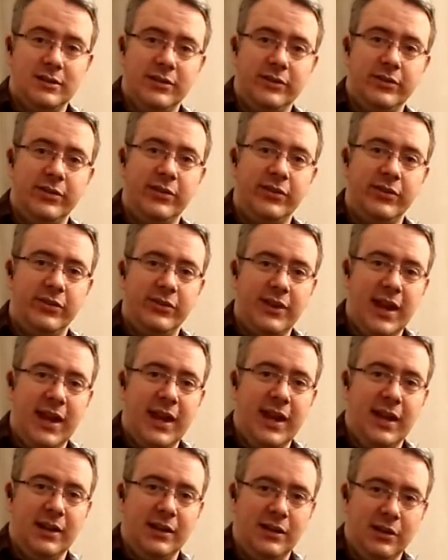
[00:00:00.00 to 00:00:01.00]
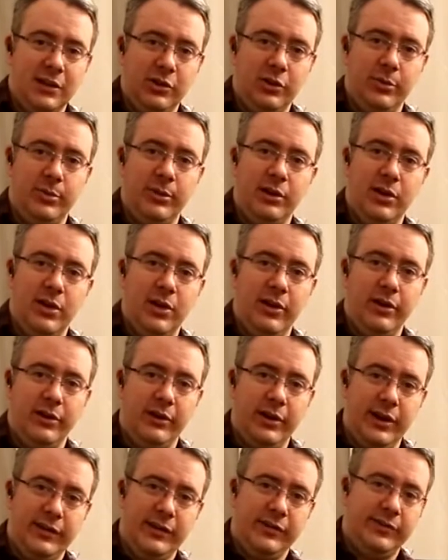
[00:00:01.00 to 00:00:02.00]
sustain a little bit
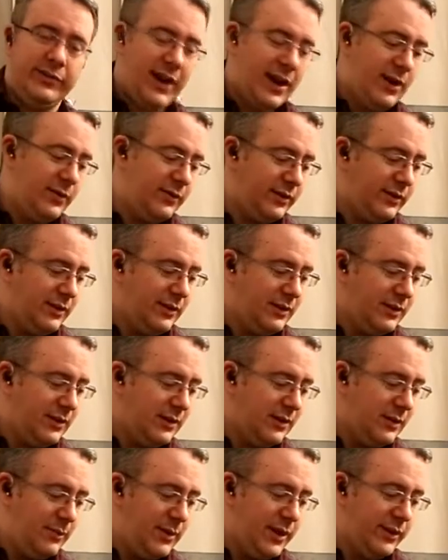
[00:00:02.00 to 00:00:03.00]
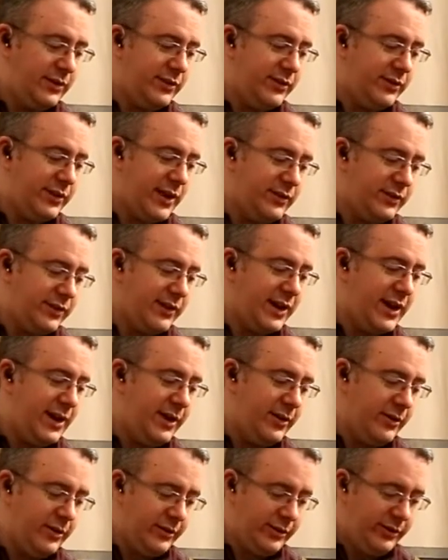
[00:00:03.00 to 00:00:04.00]
longer, and the sound makes it sound
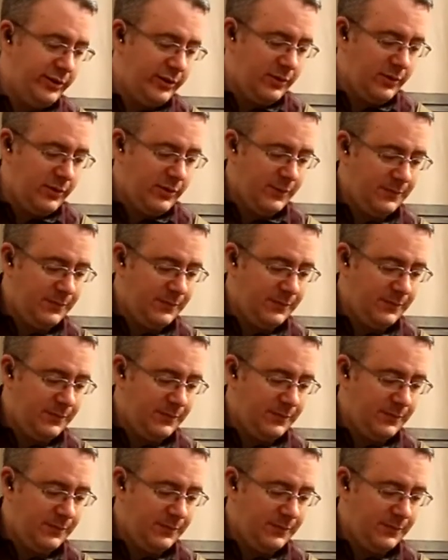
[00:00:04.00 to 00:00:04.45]
tighter too.